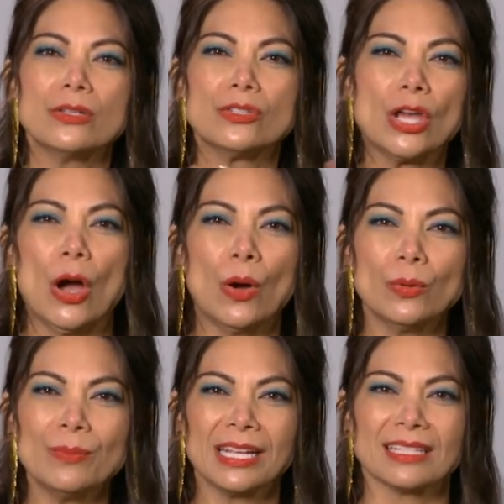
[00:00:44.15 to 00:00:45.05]

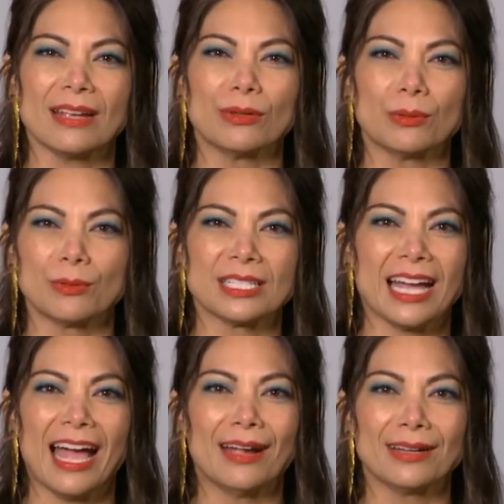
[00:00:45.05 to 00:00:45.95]
tone because everyone was
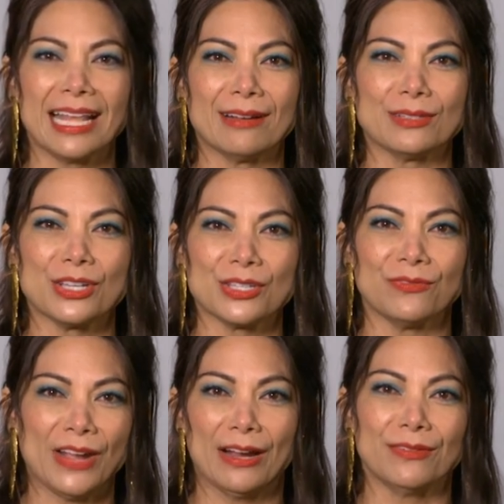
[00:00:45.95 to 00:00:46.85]
tired, and it was
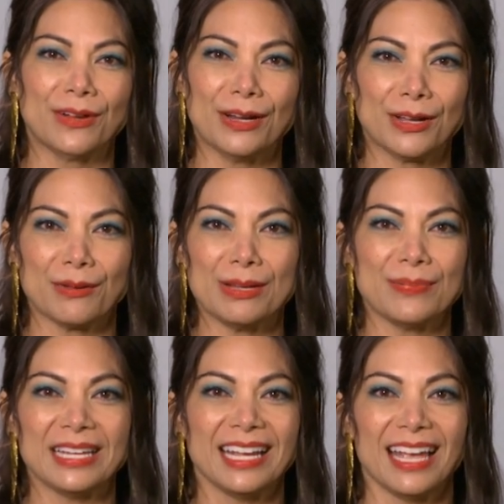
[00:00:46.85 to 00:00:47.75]
just very, very
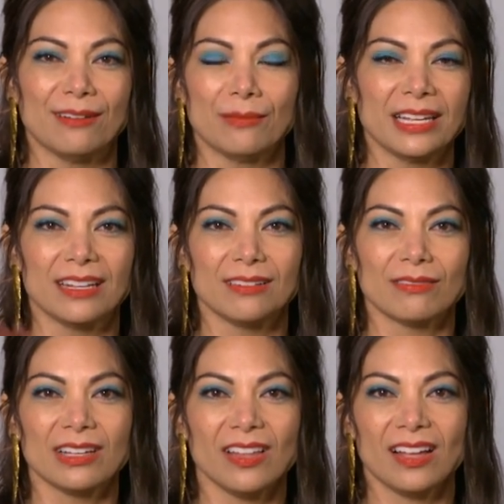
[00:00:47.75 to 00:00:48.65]
creepy, and we
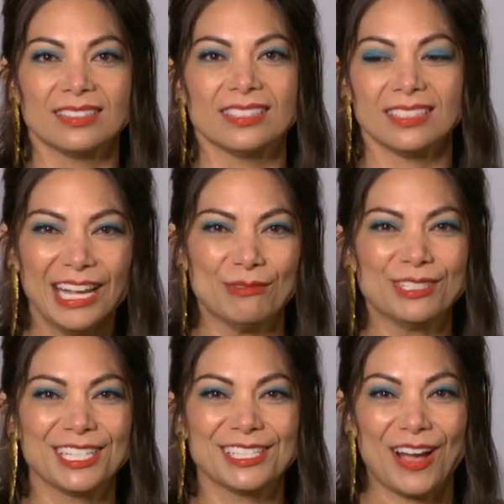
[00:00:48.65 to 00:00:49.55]
lost it. It
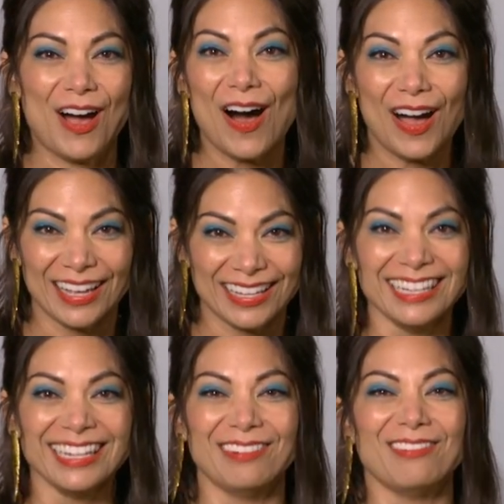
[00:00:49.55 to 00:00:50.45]
was just odd.